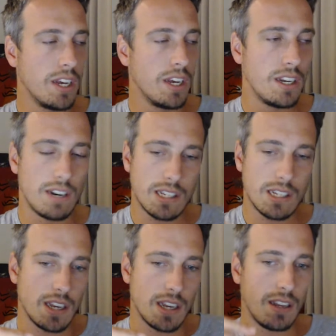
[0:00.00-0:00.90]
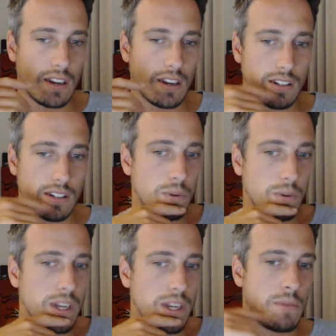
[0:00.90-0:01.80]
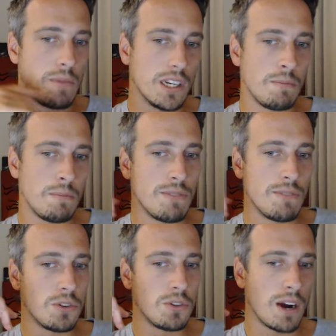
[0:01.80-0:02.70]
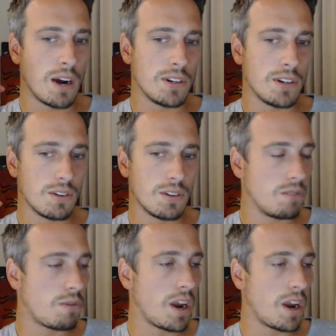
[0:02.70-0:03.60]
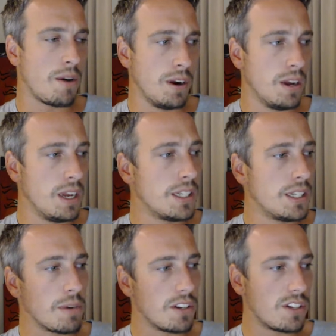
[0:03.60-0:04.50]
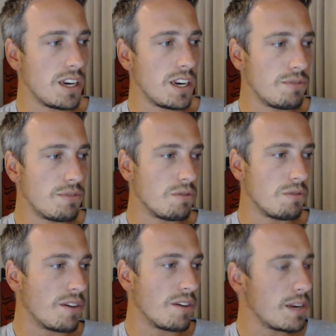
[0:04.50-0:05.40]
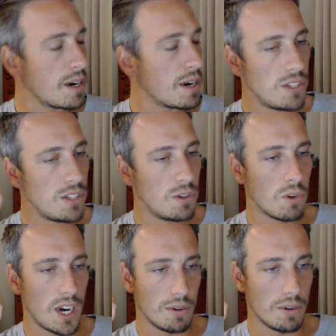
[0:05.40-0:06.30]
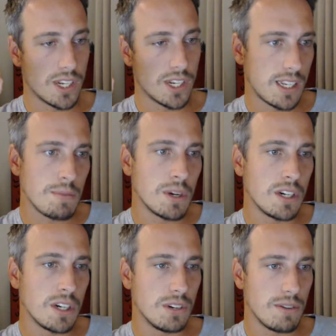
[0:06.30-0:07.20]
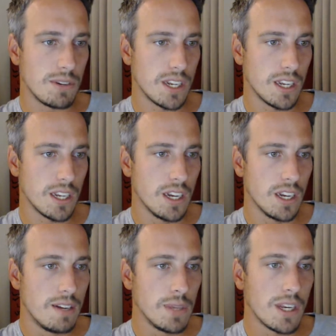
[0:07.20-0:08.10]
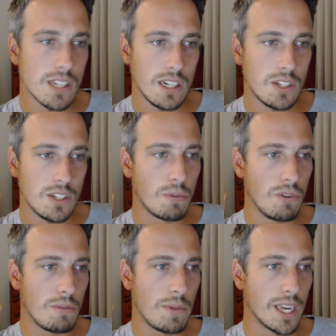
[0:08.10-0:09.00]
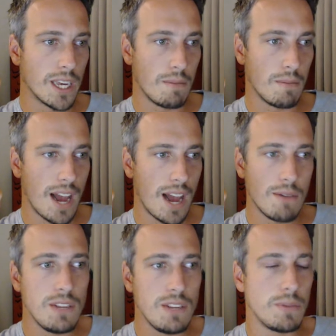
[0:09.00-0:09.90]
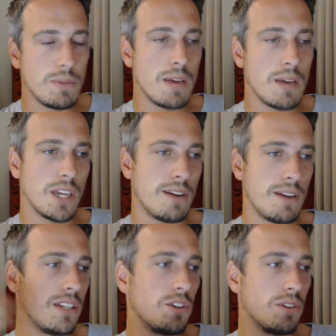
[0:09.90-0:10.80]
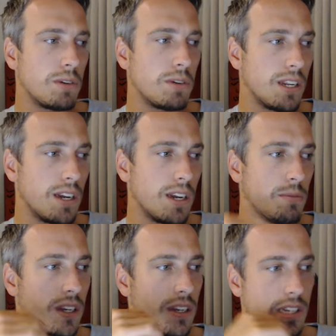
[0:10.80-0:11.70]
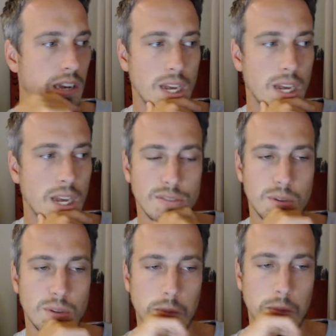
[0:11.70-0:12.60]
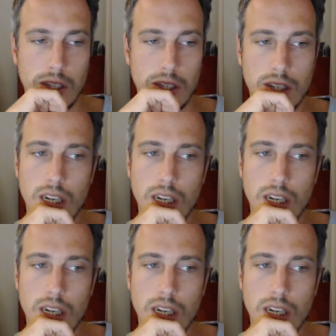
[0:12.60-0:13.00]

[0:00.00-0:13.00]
you know, let's say this week I'm only going to play for 2 hours or 1 hour, then I'm going to study for 2 hours, and I'm going to play 2 more hours. And that's how I'm going to do it every day, because I need to improve on my game. Like I wouldn't even be able to have that choice right now because I'm behind on VPPs.